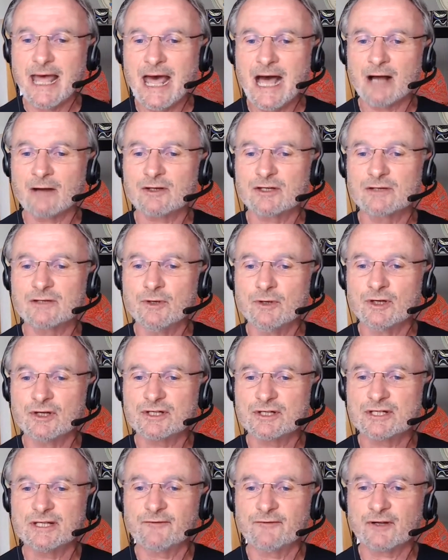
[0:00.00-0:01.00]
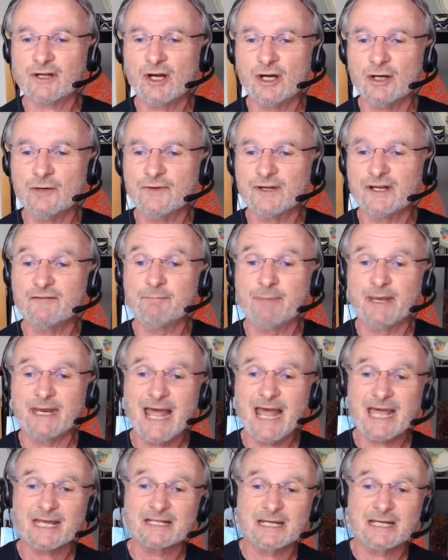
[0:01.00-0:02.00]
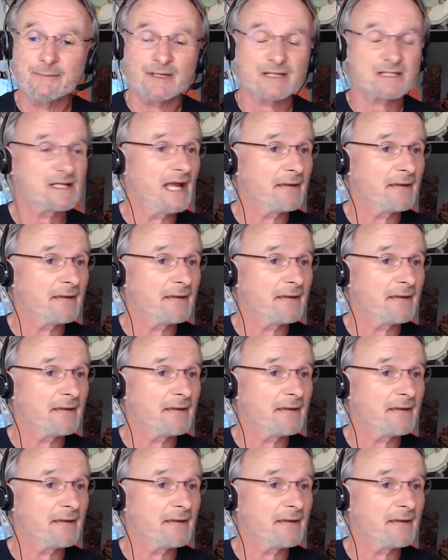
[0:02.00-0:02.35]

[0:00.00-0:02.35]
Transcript: our community for COVID have been academics